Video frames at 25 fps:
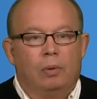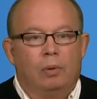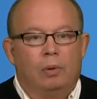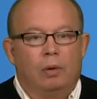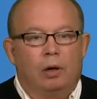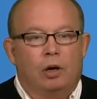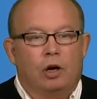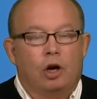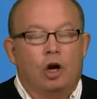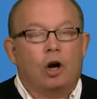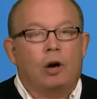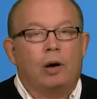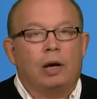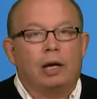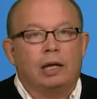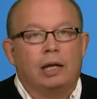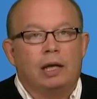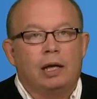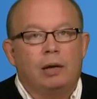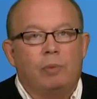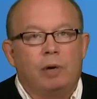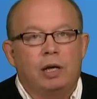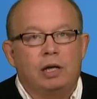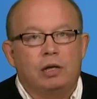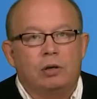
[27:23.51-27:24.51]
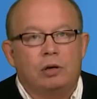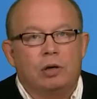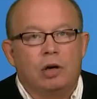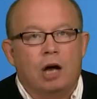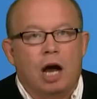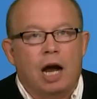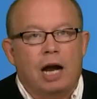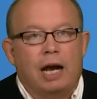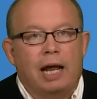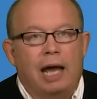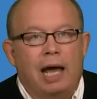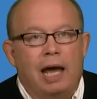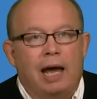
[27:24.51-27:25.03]
Currently, we do
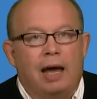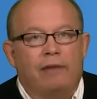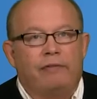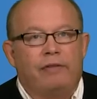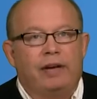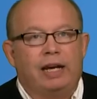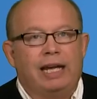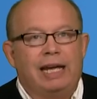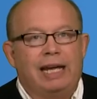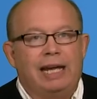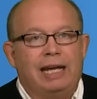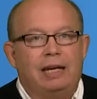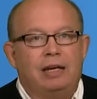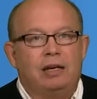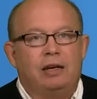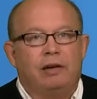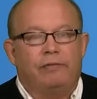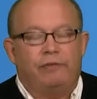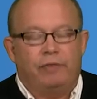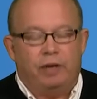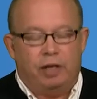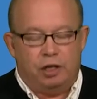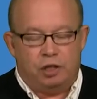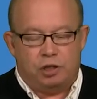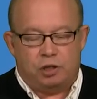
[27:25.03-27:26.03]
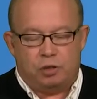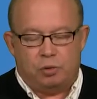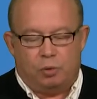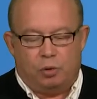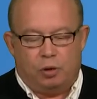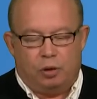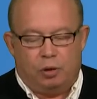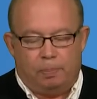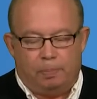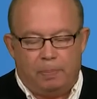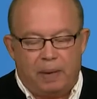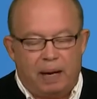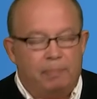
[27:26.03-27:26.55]
not have an
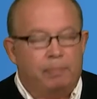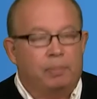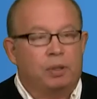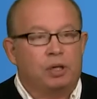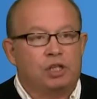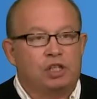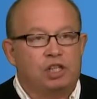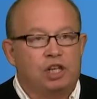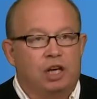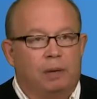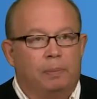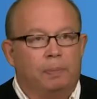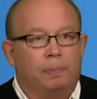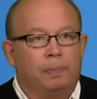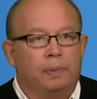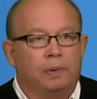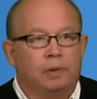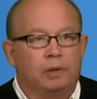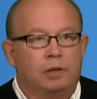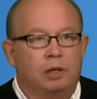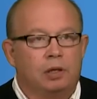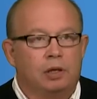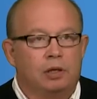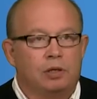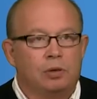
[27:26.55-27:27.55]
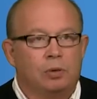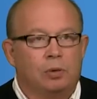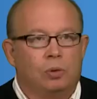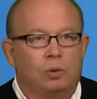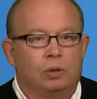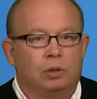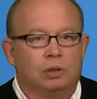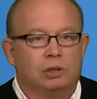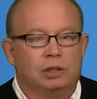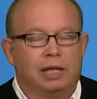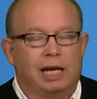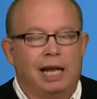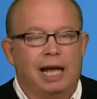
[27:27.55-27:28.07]
individual membership to the
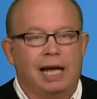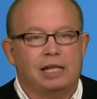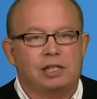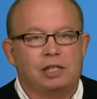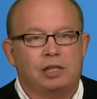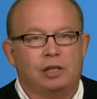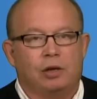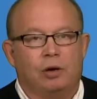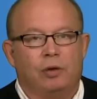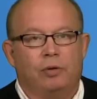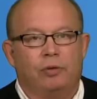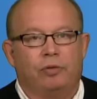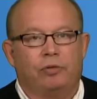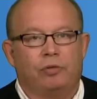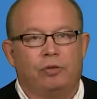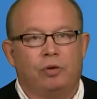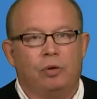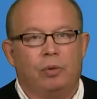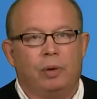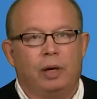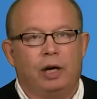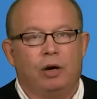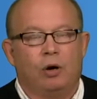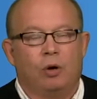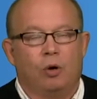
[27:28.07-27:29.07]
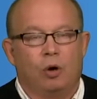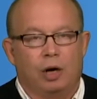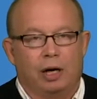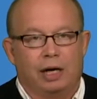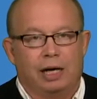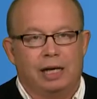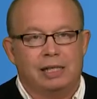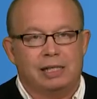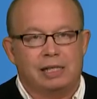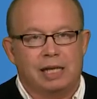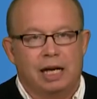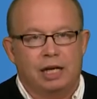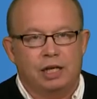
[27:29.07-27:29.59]
tools. It has to go through an
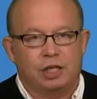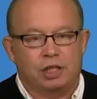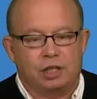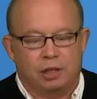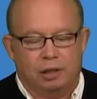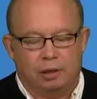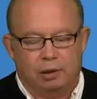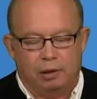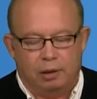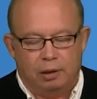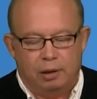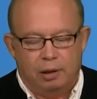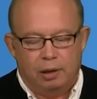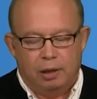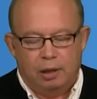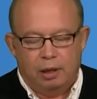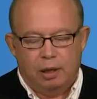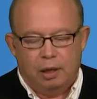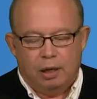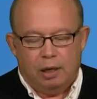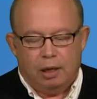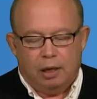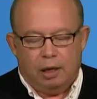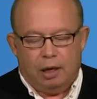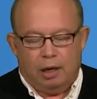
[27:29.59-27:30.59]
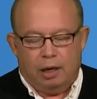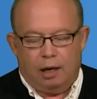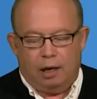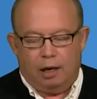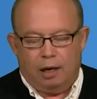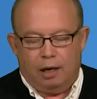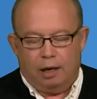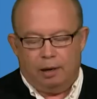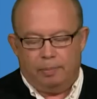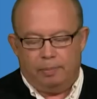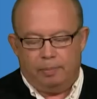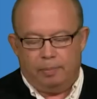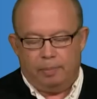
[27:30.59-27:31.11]
organization.
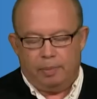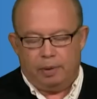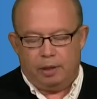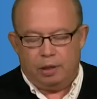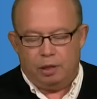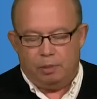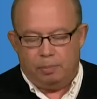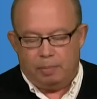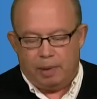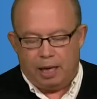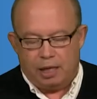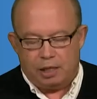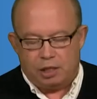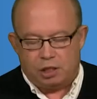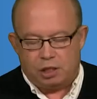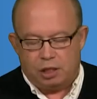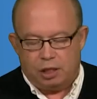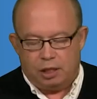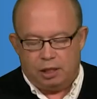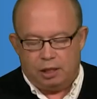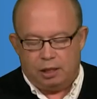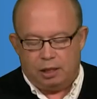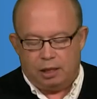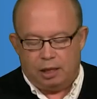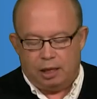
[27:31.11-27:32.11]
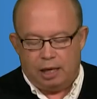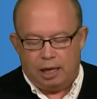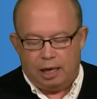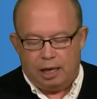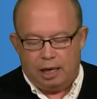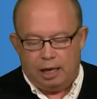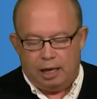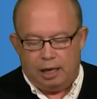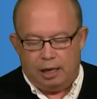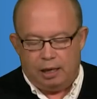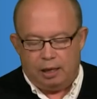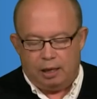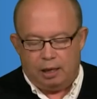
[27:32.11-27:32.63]
Um, you mentioned
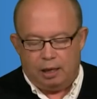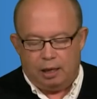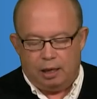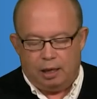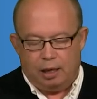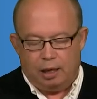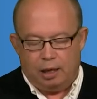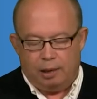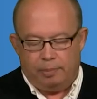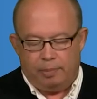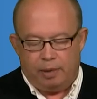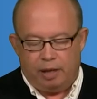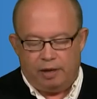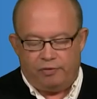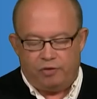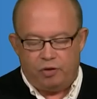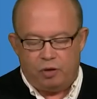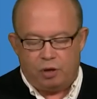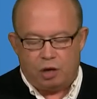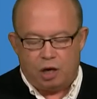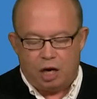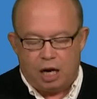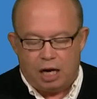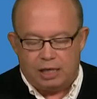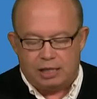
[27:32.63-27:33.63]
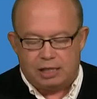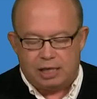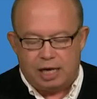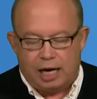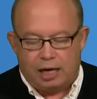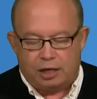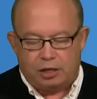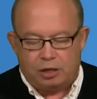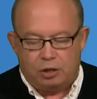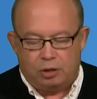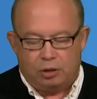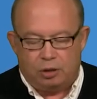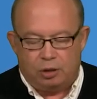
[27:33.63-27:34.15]
a um, if you
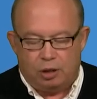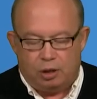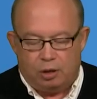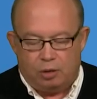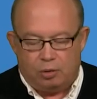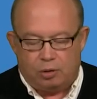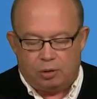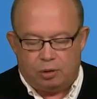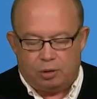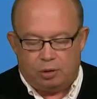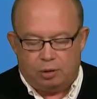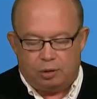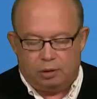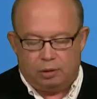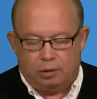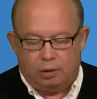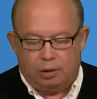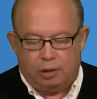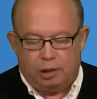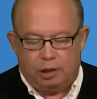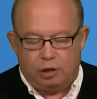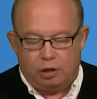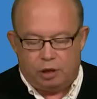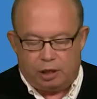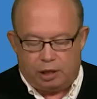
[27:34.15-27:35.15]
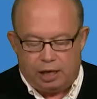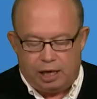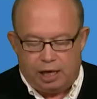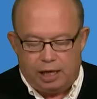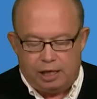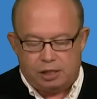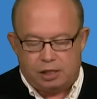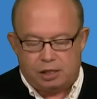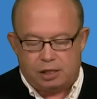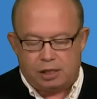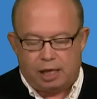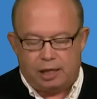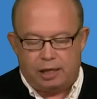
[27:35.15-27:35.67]
contact your local. In your
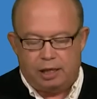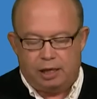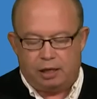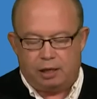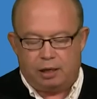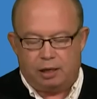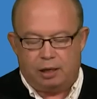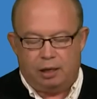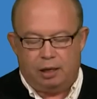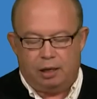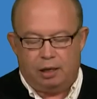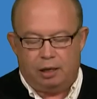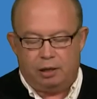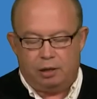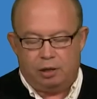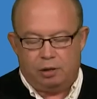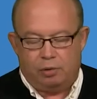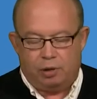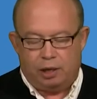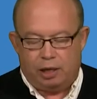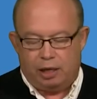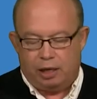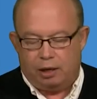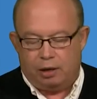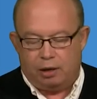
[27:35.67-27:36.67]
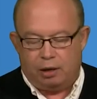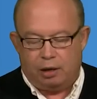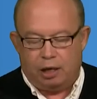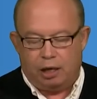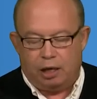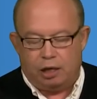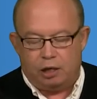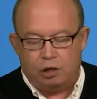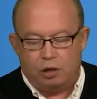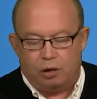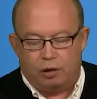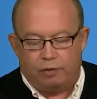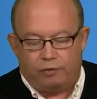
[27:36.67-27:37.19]
case, I think uh, you were near a
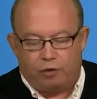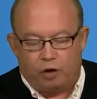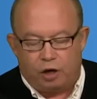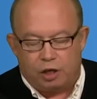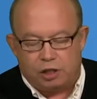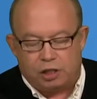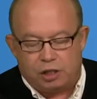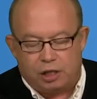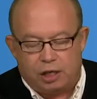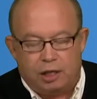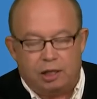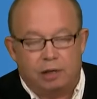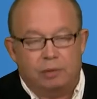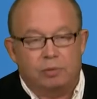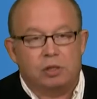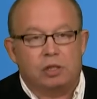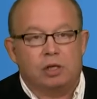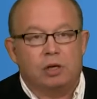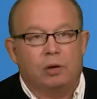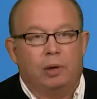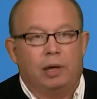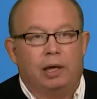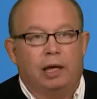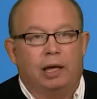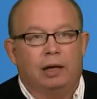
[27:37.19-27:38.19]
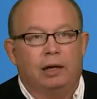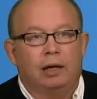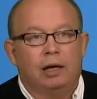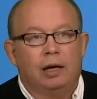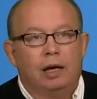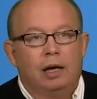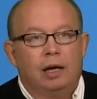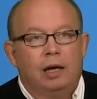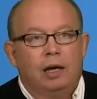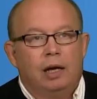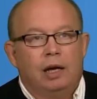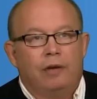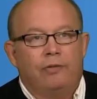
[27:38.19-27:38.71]
university that was doing it.
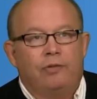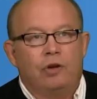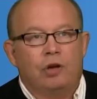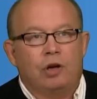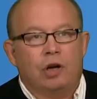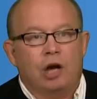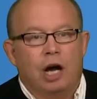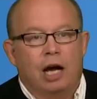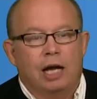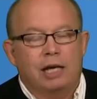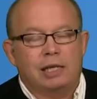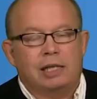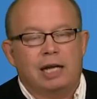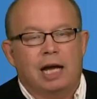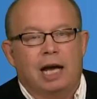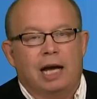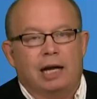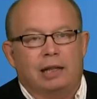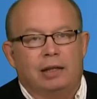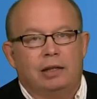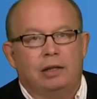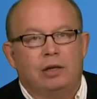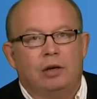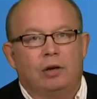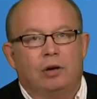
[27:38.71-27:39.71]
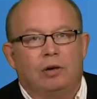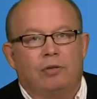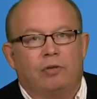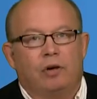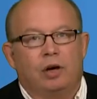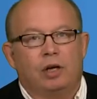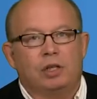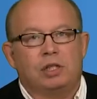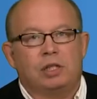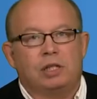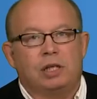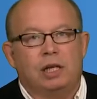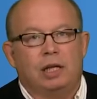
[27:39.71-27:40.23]
If you contact the
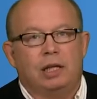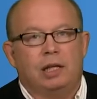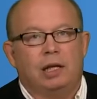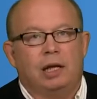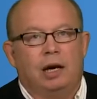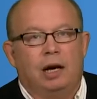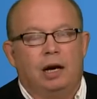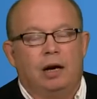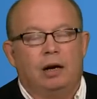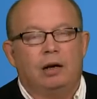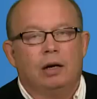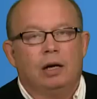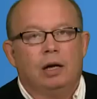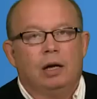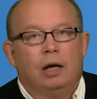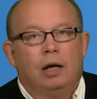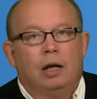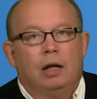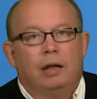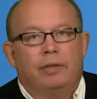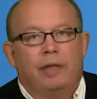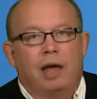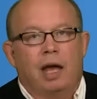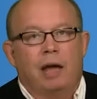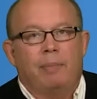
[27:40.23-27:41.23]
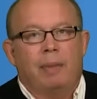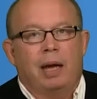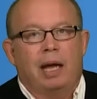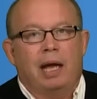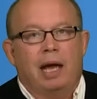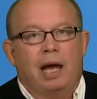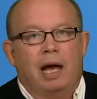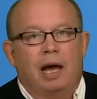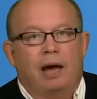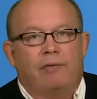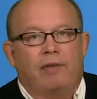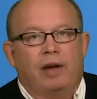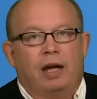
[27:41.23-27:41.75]
university there, they may
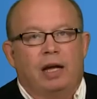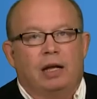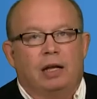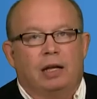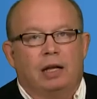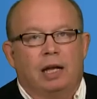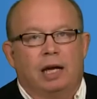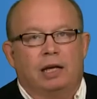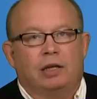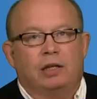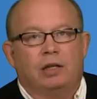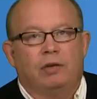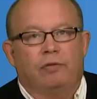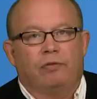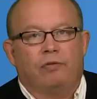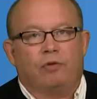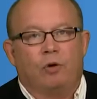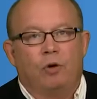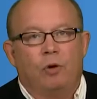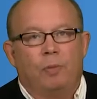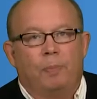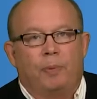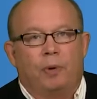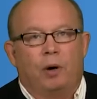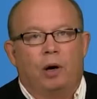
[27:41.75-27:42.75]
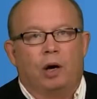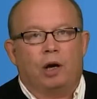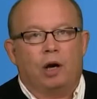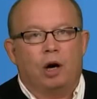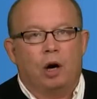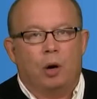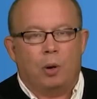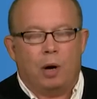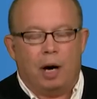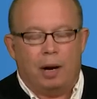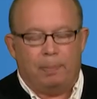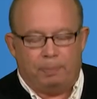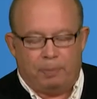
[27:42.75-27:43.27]
have a collective group or a
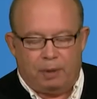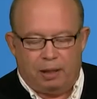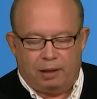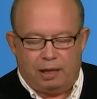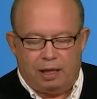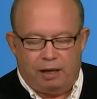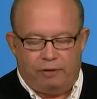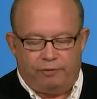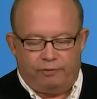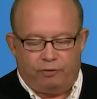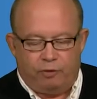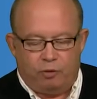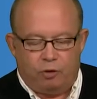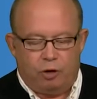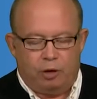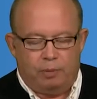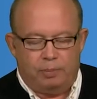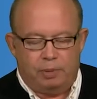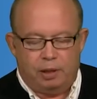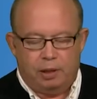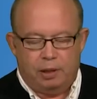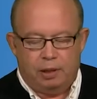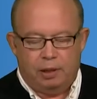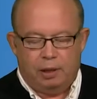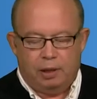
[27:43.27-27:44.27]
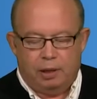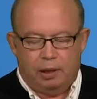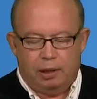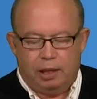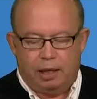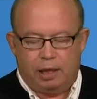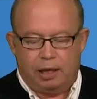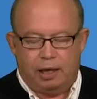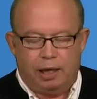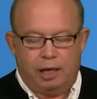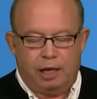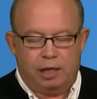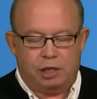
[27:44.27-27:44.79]
co-op that they formed
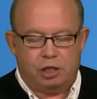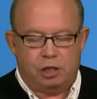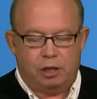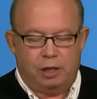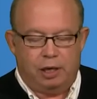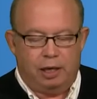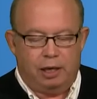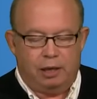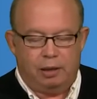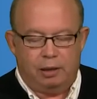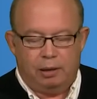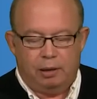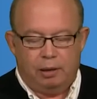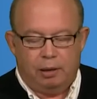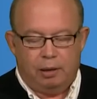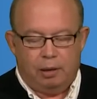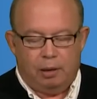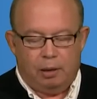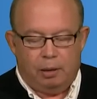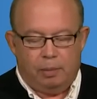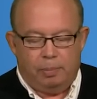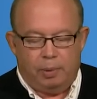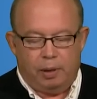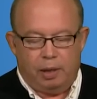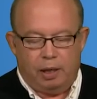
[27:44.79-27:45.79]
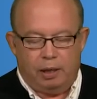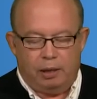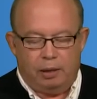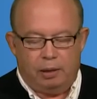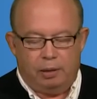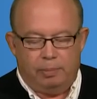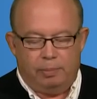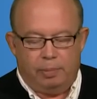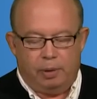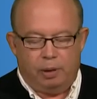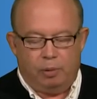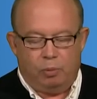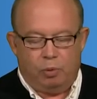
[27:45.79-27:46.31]
that can get you in.
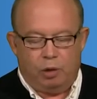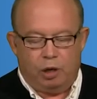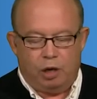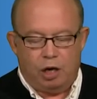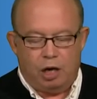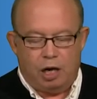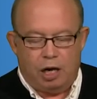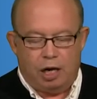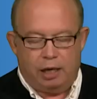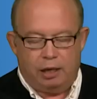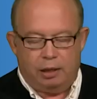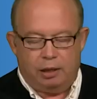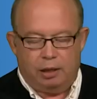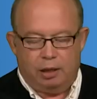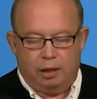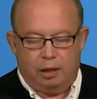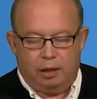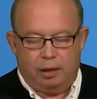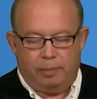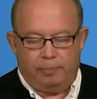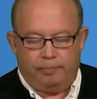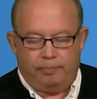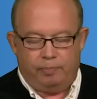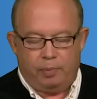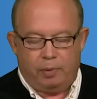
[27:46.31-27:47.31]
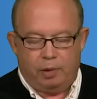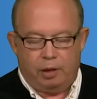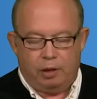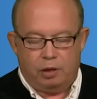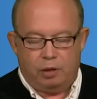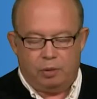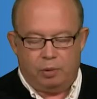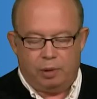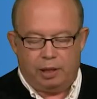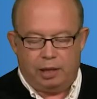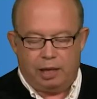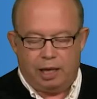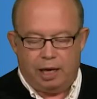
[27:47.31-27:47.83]
But but we're not um,
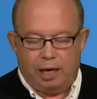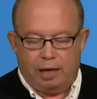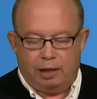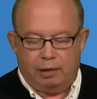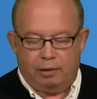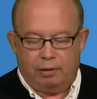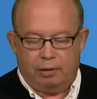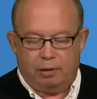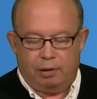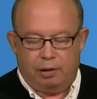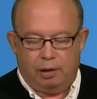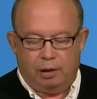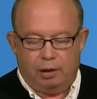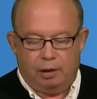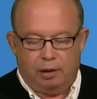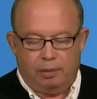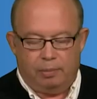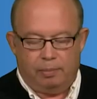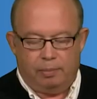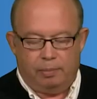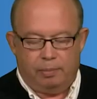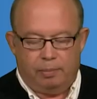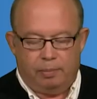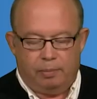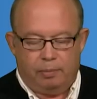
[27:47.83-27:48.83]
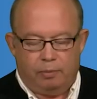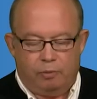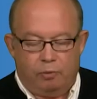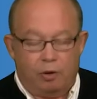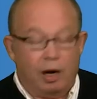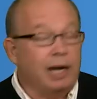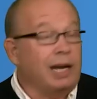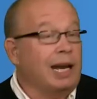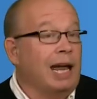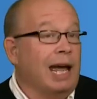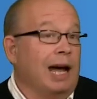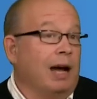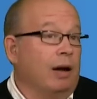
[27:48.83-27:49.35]
doing that um,
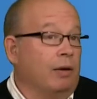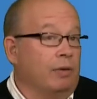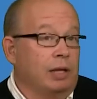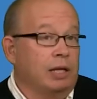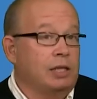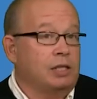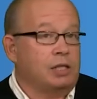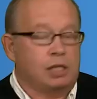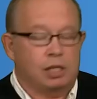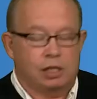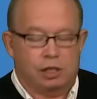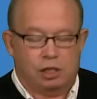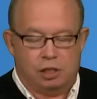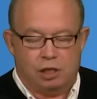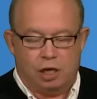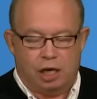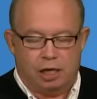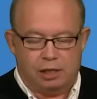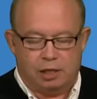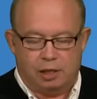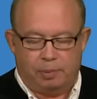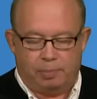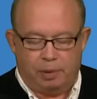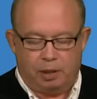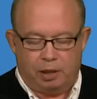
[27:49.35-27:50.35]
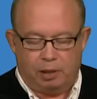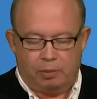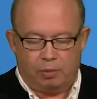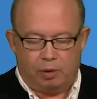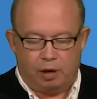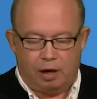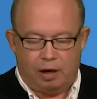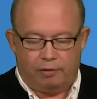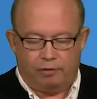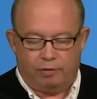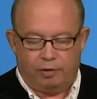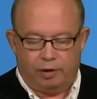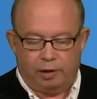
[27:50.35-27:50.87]
right now. That's just not something that we're
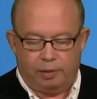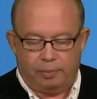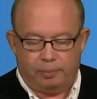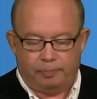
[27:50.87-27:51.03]
offering.